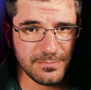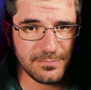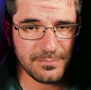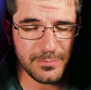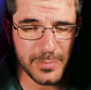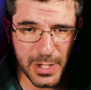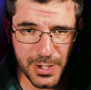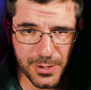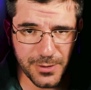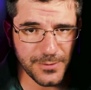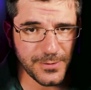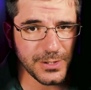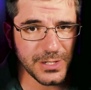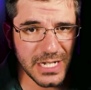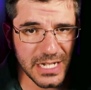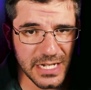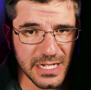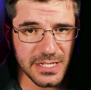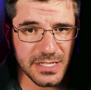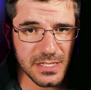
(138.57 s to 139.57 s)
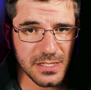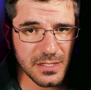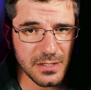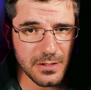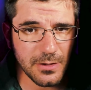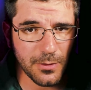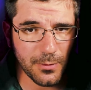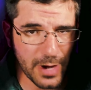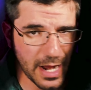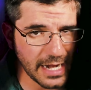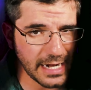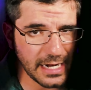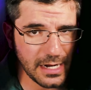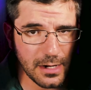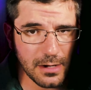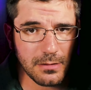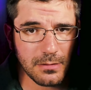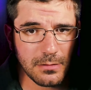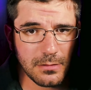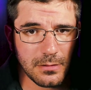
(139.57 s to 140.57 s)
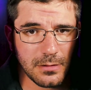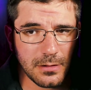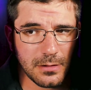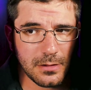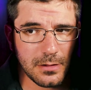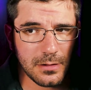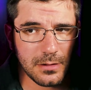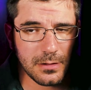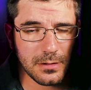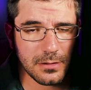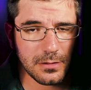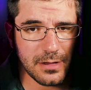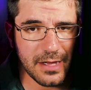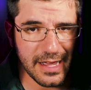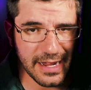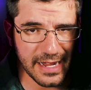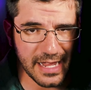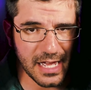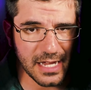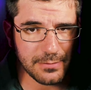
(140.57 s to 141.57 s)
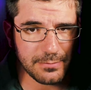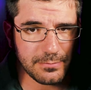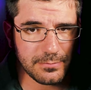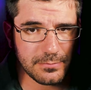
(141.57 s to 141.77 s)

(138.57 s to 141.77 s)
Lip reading: beautiful discs right here. I got them.